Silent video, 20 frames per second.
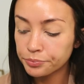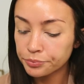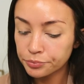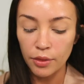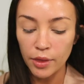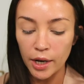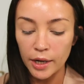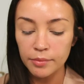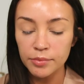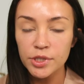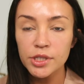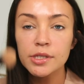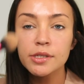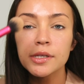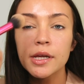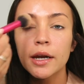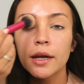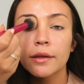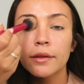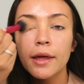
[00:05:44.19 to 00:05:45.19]
Then I'm just
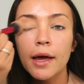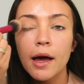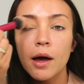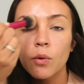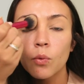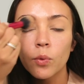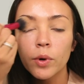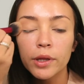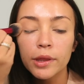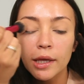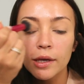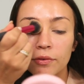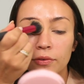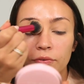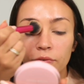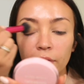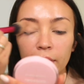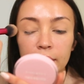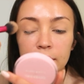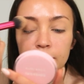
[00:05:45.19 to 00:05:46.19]
setting that with a
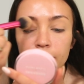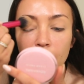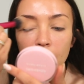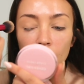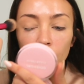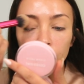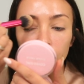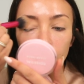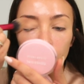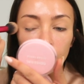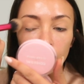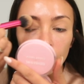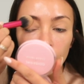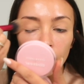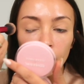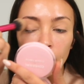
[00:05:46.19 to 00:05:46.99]
face powder.